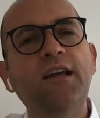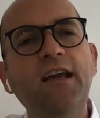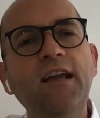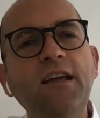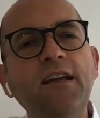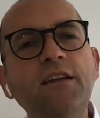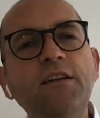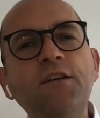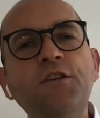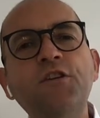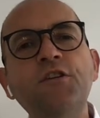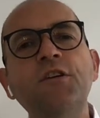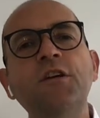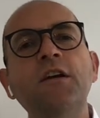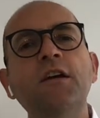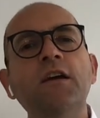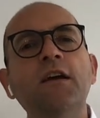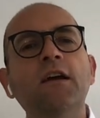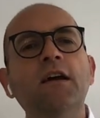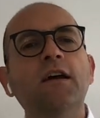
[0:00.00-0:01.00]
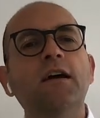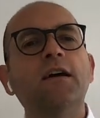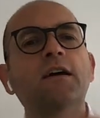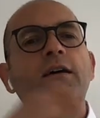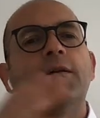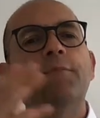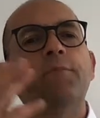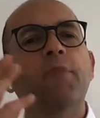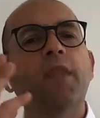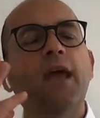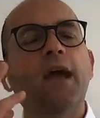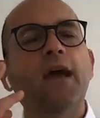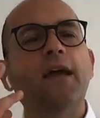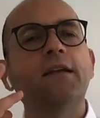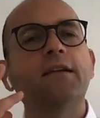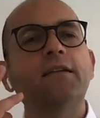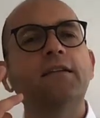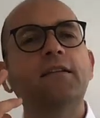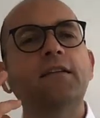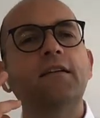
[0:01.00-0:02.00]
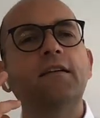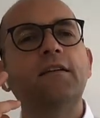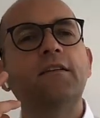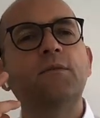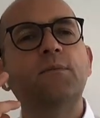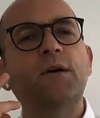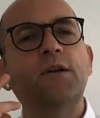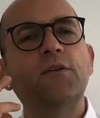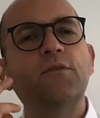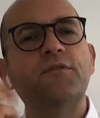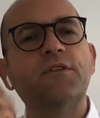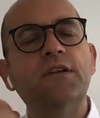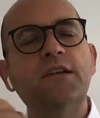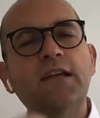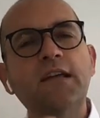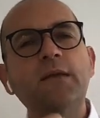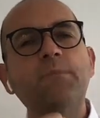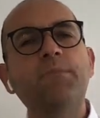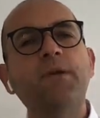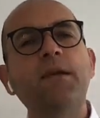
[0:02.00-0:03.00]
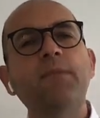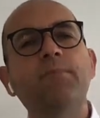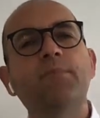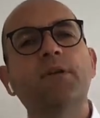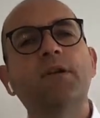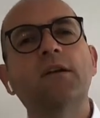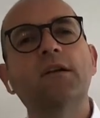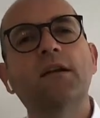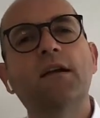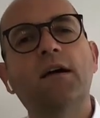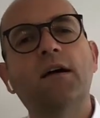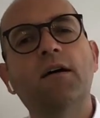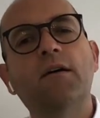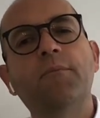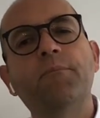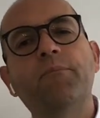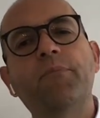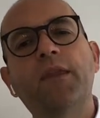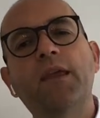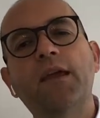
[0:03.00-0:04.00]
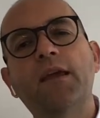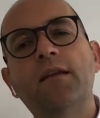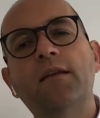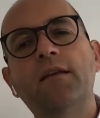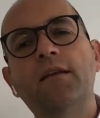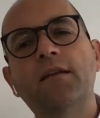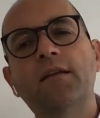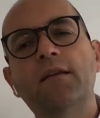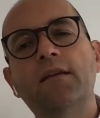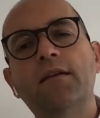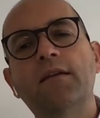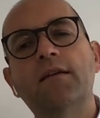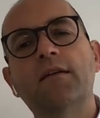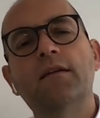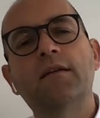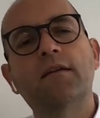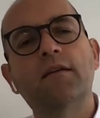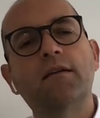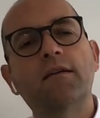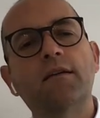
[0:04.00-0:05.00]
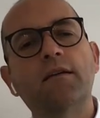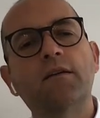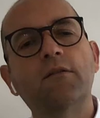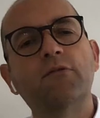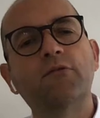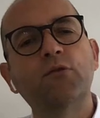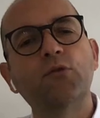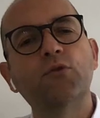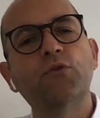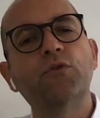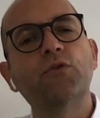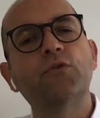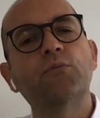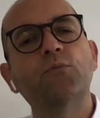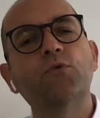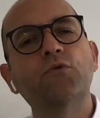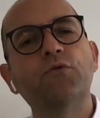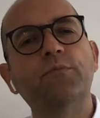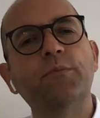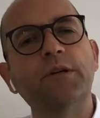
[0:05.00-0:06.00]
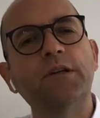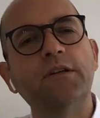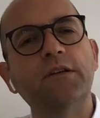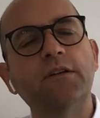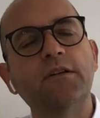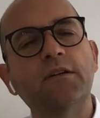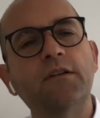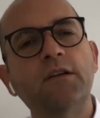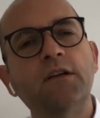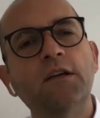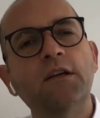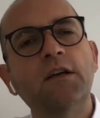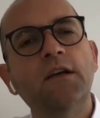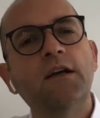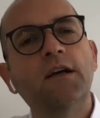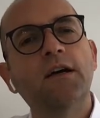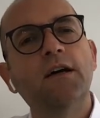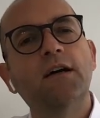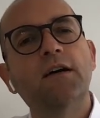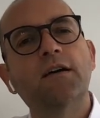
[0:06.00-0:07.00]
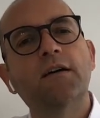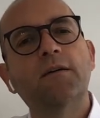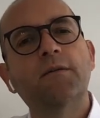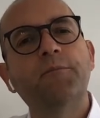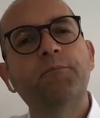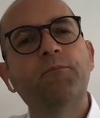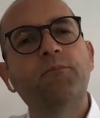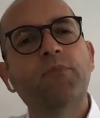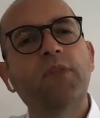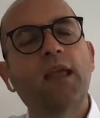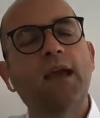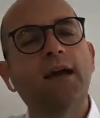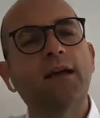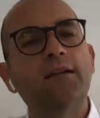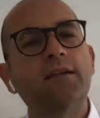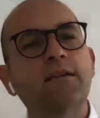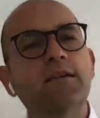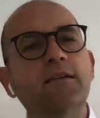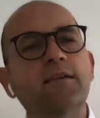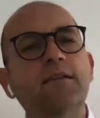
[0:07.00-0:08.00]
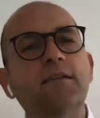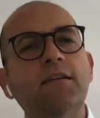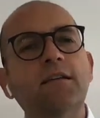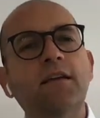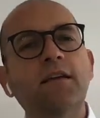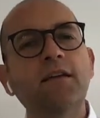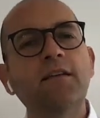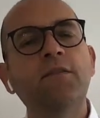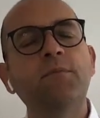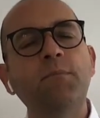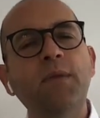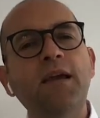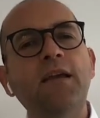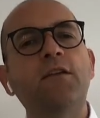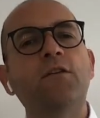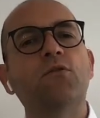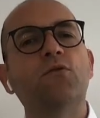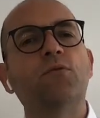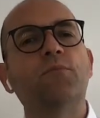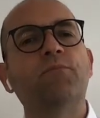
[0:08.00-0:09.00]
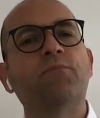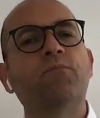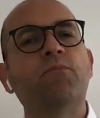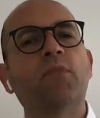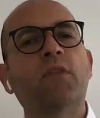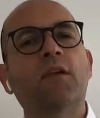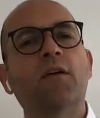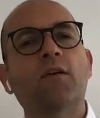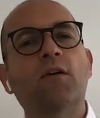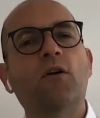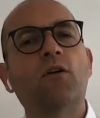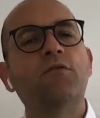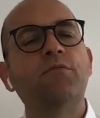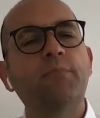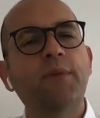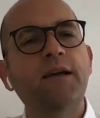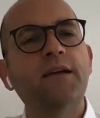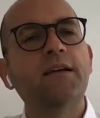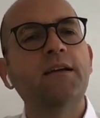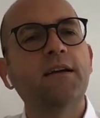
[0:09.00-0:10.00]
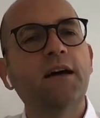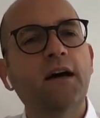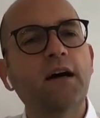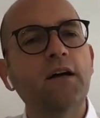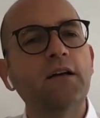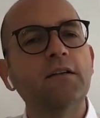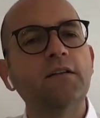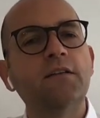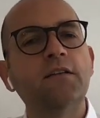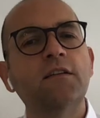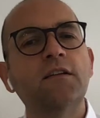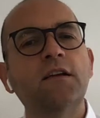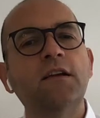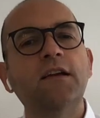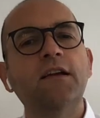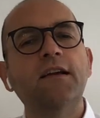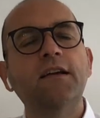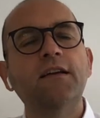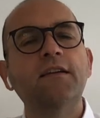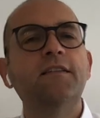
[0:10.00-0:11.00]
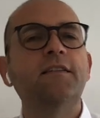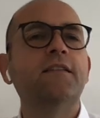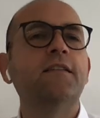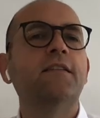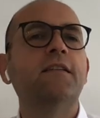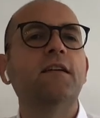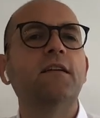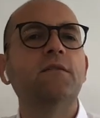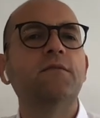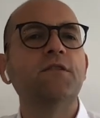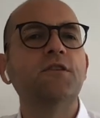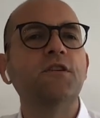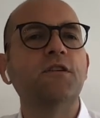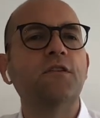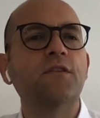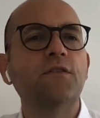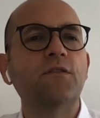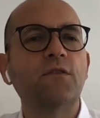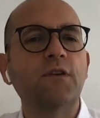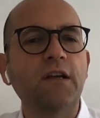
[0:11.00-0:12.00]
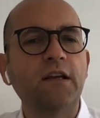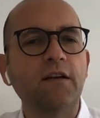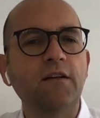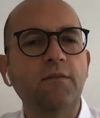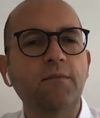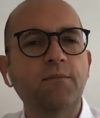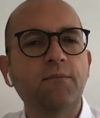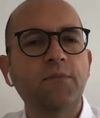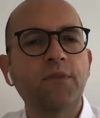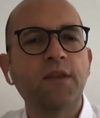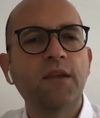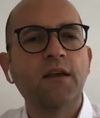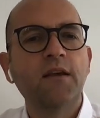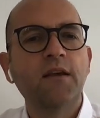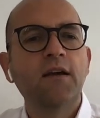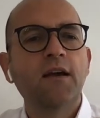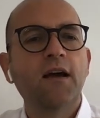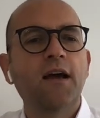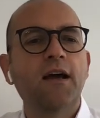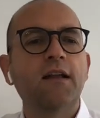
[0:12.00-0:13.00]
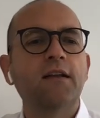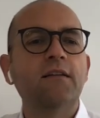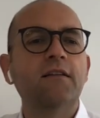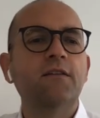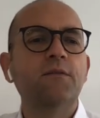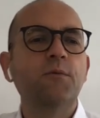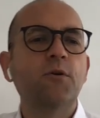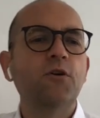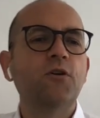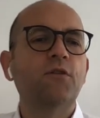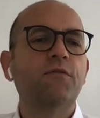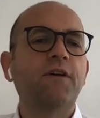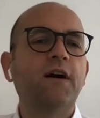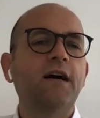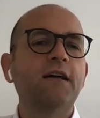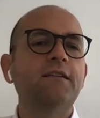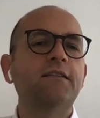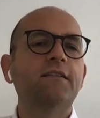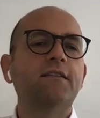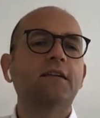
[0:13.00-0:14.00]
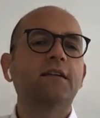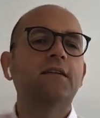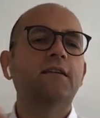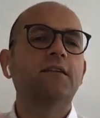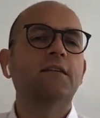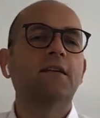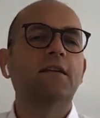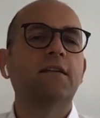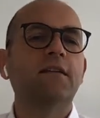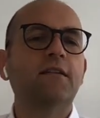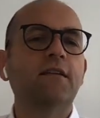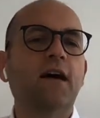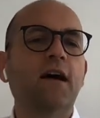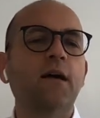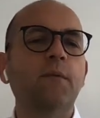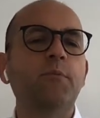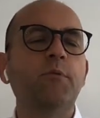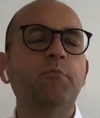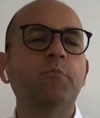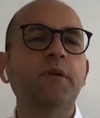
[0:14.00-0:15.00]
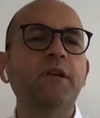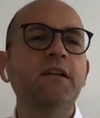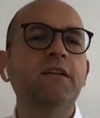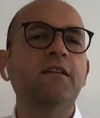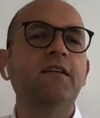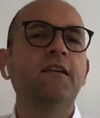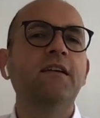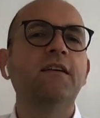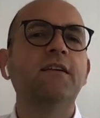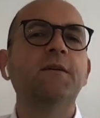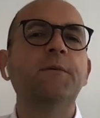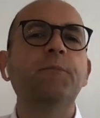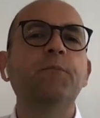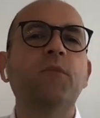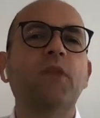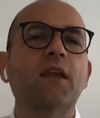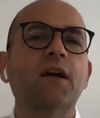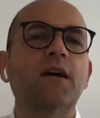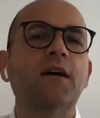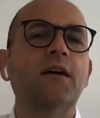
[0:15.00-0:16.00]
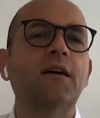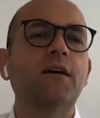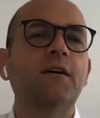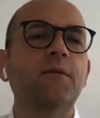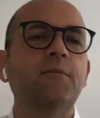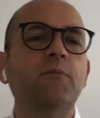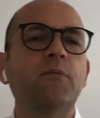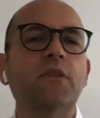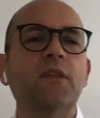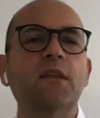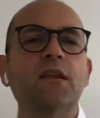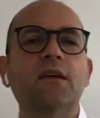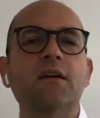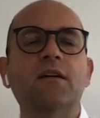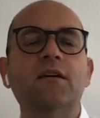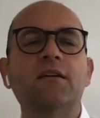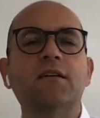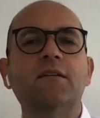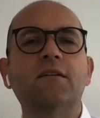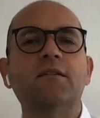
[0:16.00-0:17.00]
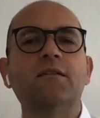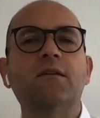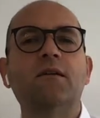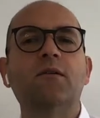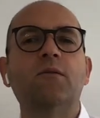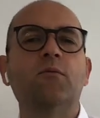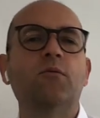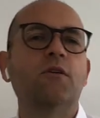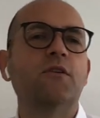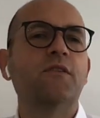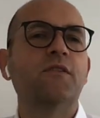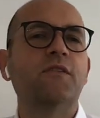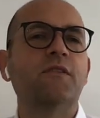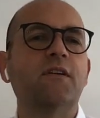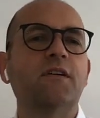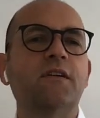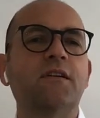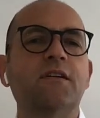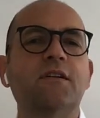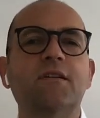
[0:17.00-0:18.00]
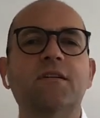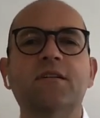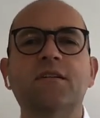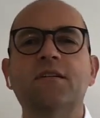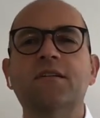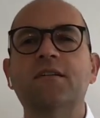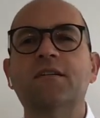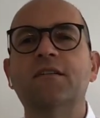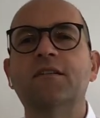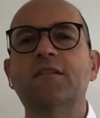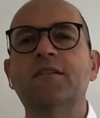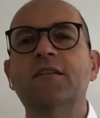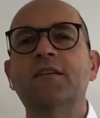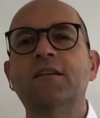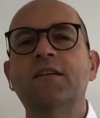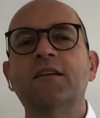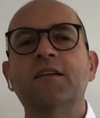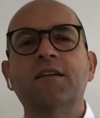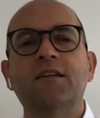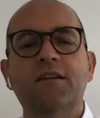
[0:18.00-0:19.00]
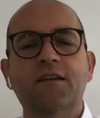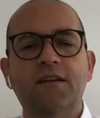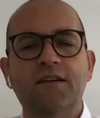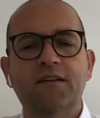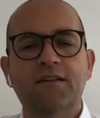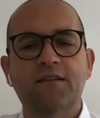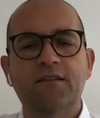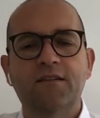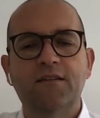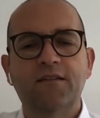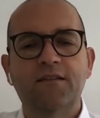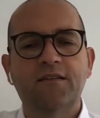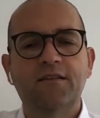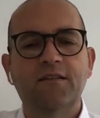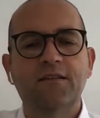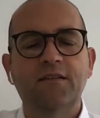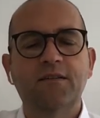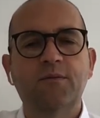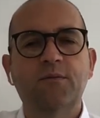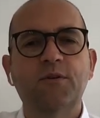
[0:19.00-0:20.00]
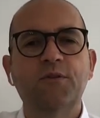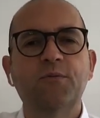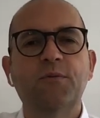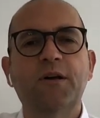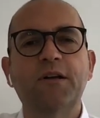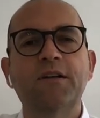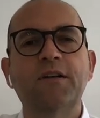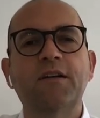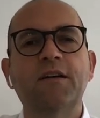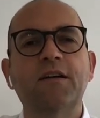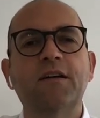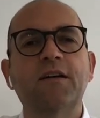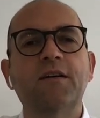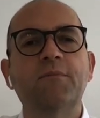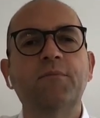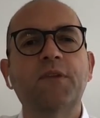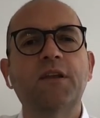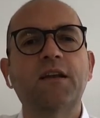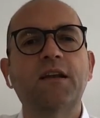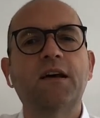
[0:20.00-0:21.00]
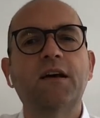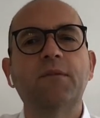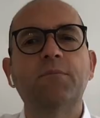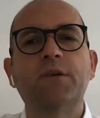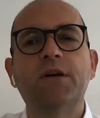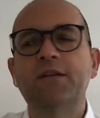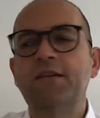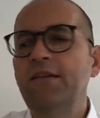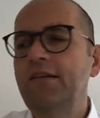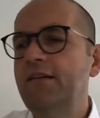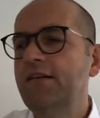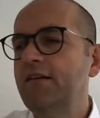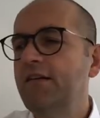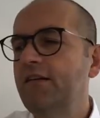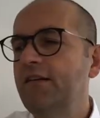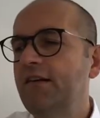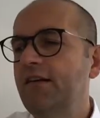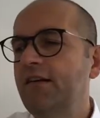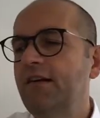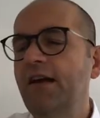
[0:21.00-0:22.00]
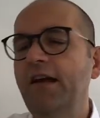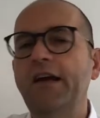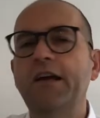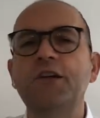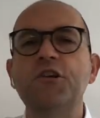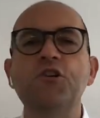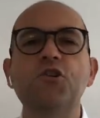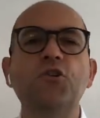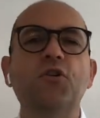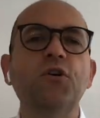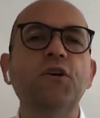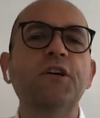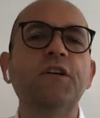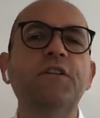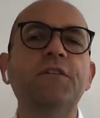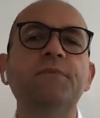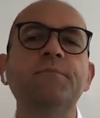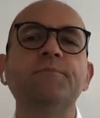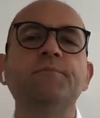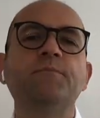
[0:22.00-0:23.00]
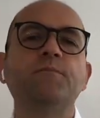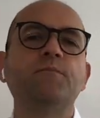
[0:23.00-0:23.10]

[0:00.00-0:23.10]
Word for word: Cage um, and is one of the key people um, in the uh, in the Fluxus movement. Um, and his medium of making art is the television screen. And this work of art that uh, Type built here um, uh, was uh, uh, uh, was one um, that I particularly enjoyed.